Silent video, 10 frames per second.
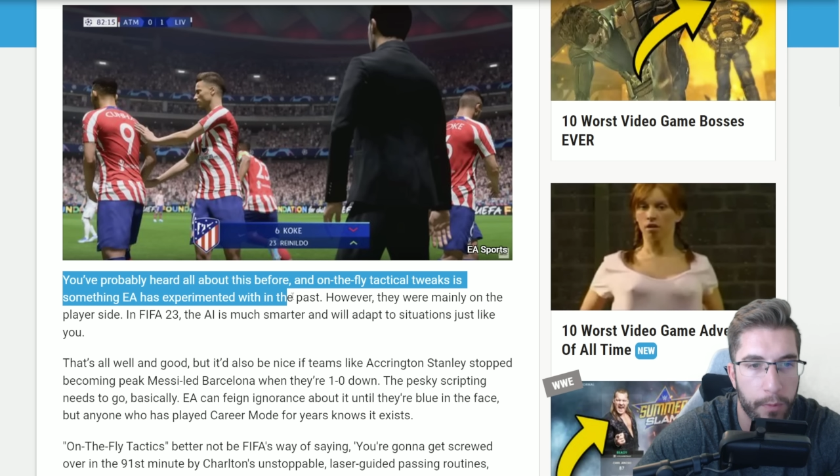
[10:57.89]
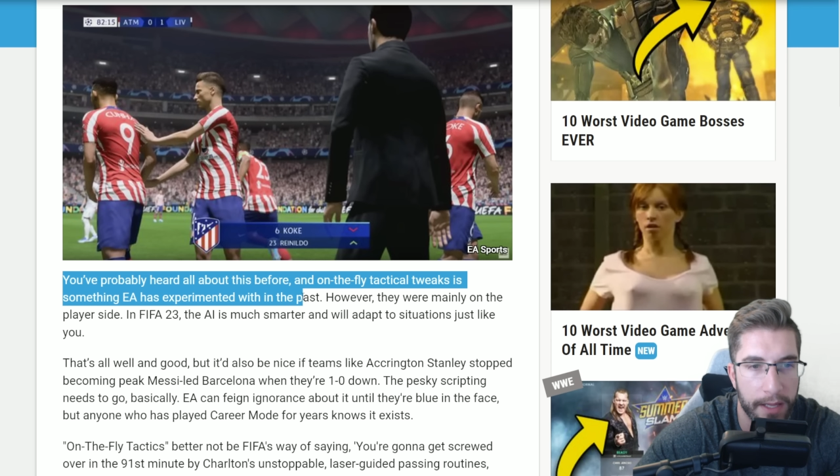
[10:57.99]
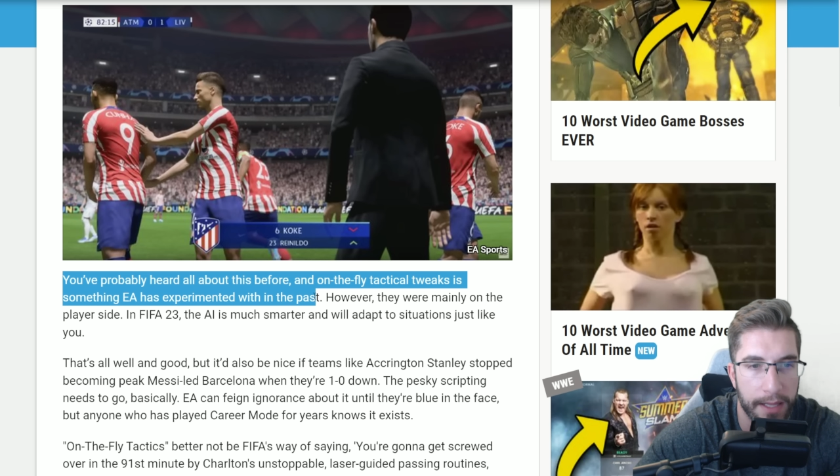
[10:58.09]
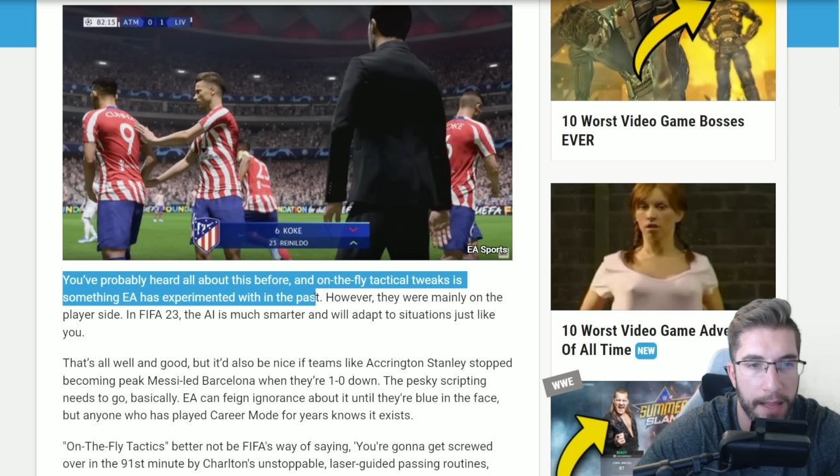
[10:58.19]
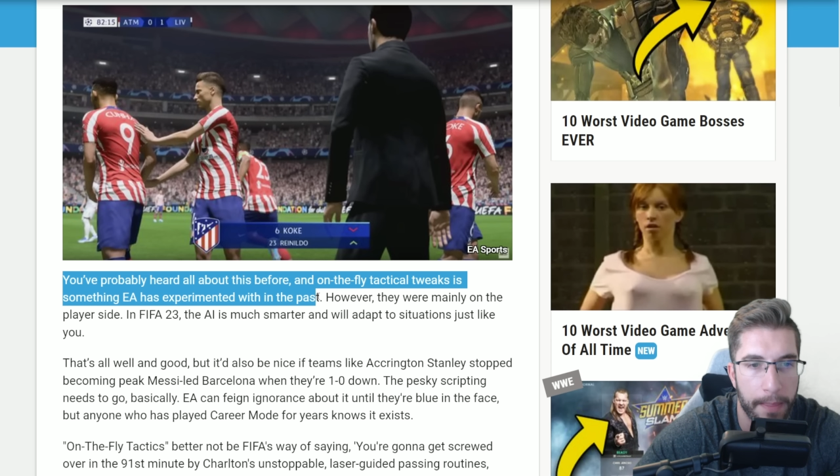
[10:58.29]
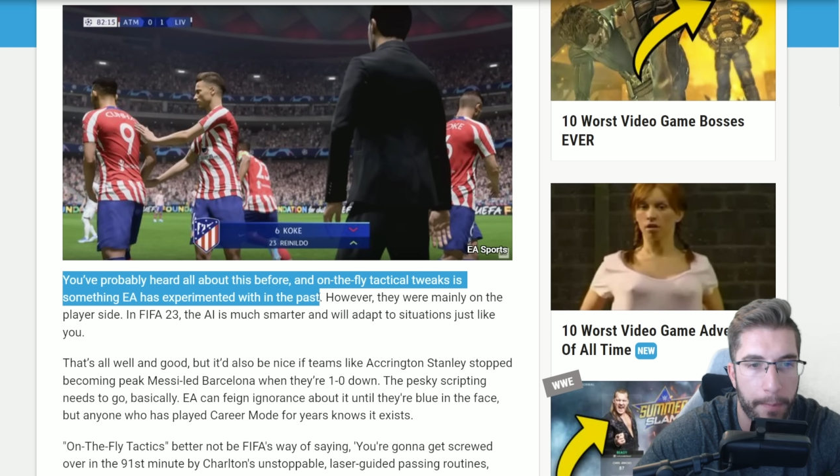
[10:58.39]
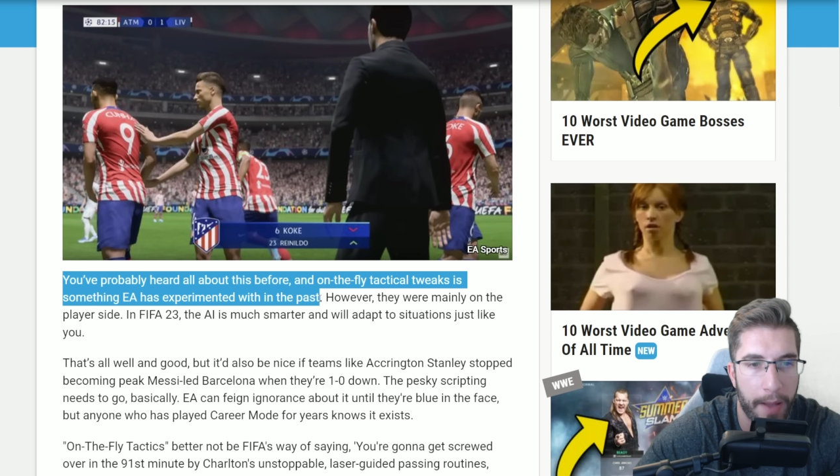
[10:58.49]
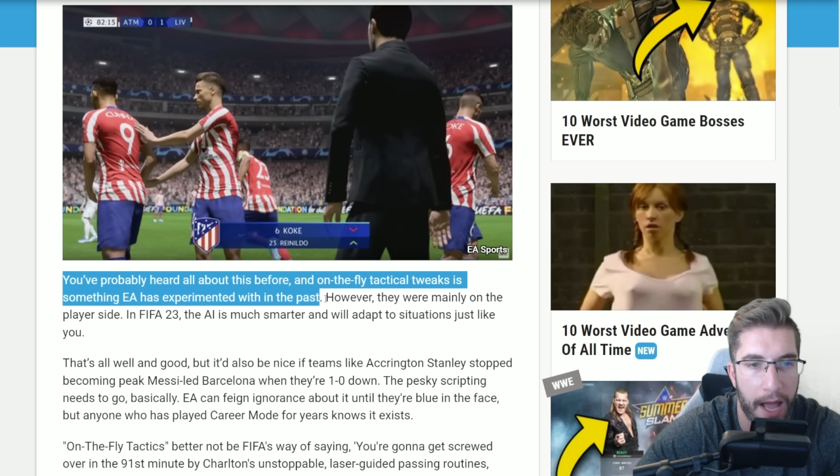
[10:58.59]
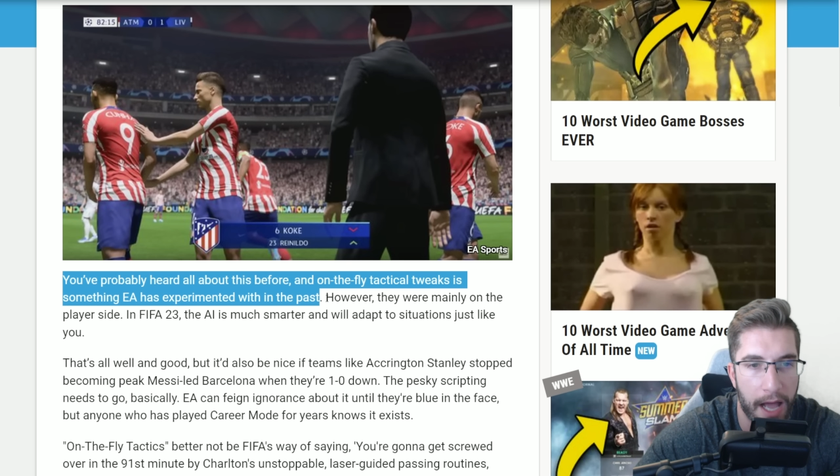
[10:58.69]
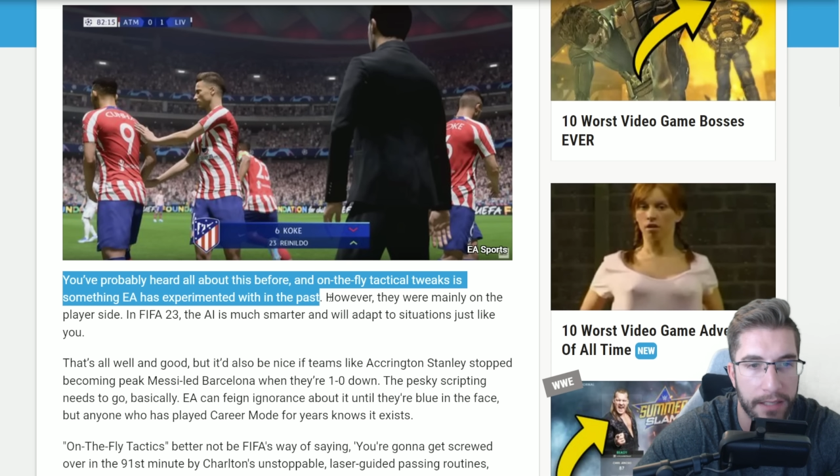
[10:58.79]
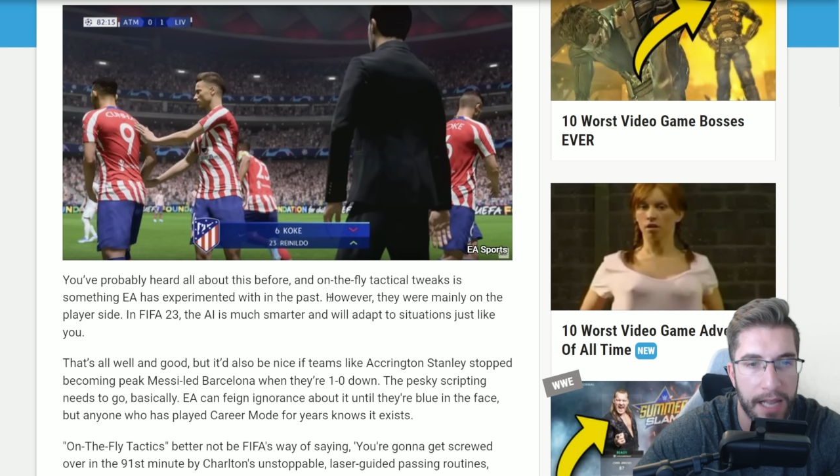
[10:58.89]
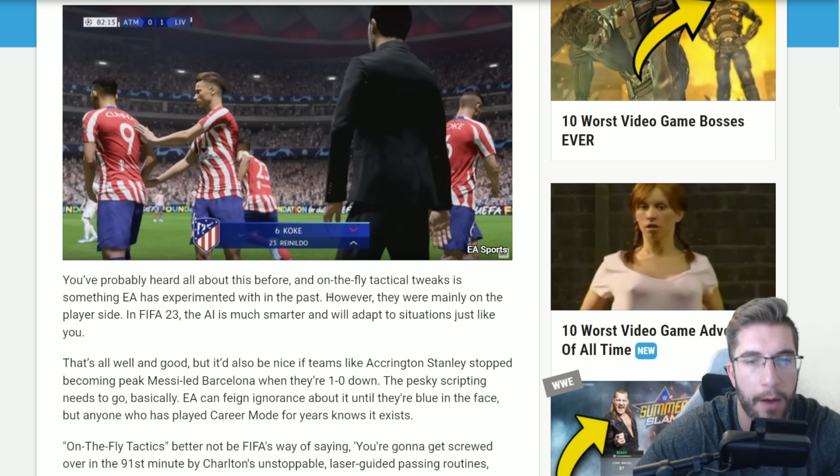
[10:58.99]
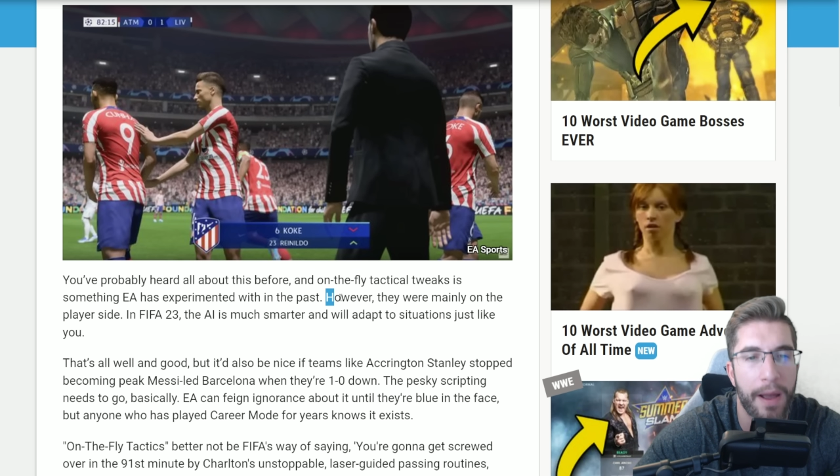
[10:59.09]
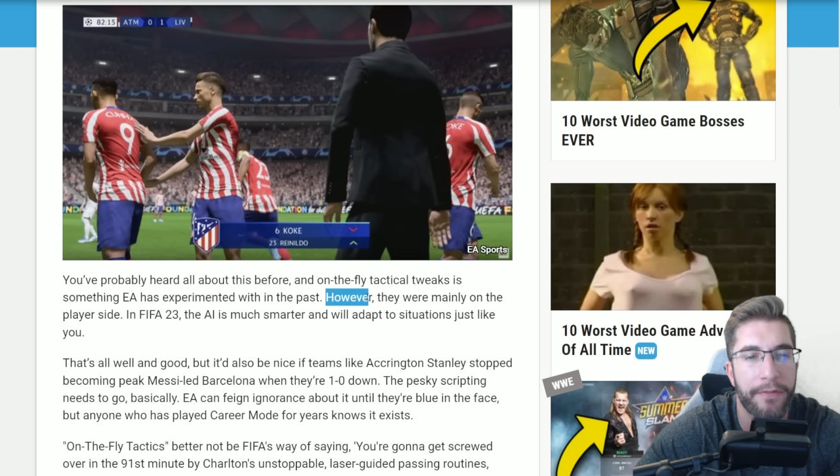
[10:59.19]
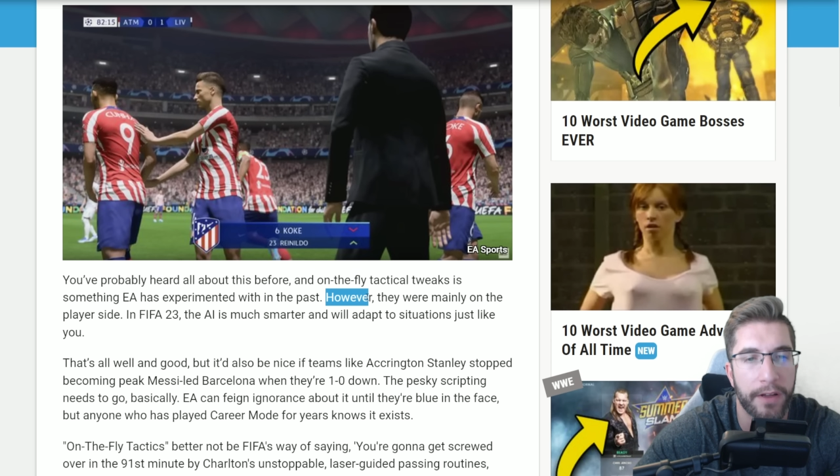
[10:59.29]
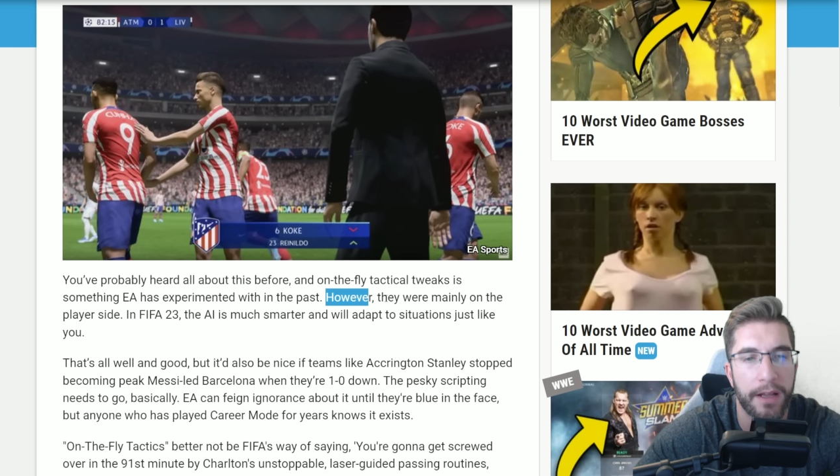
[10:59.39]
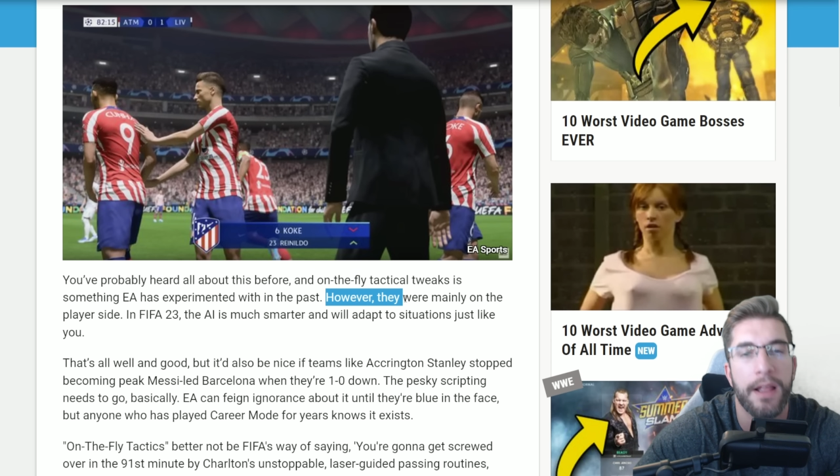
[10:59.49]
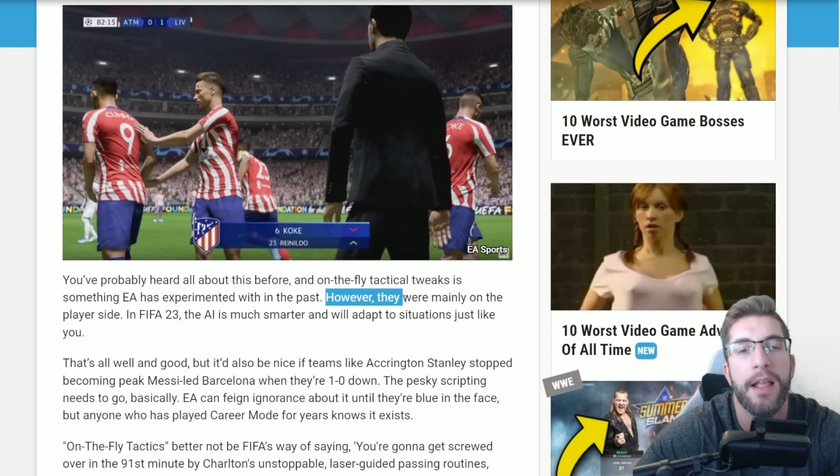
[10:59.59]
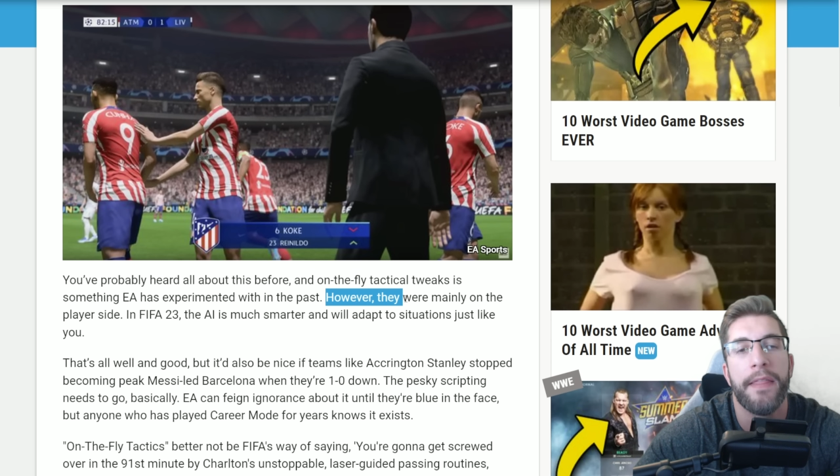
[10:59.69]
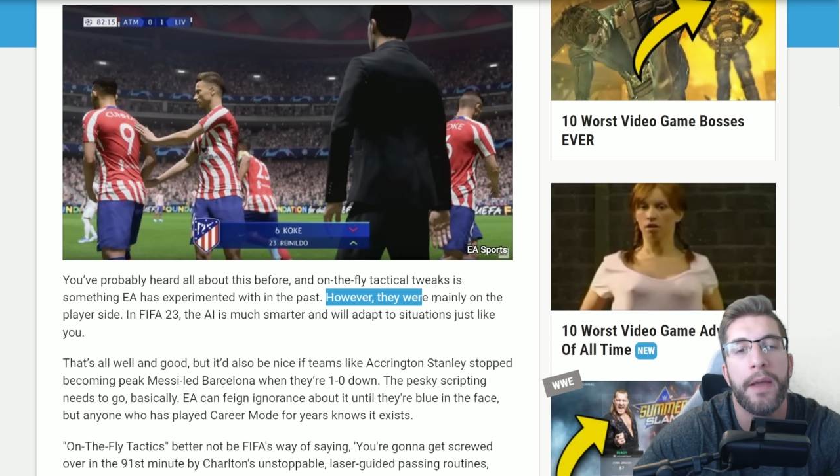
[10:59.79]
with in the past. However,
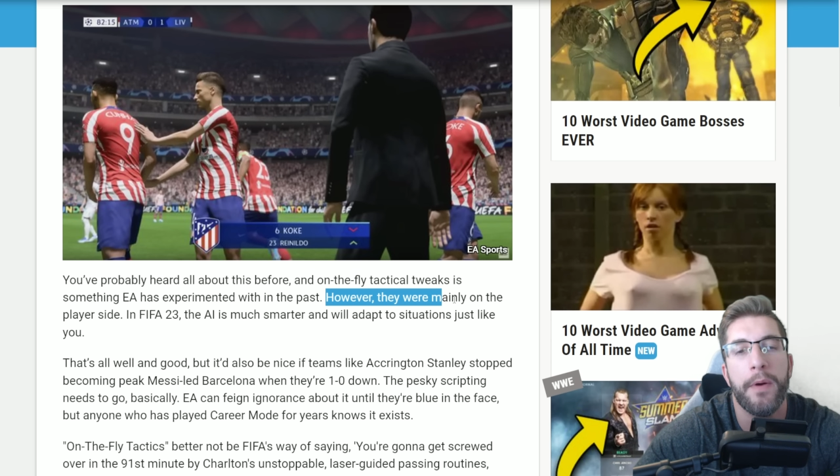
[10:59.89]
they were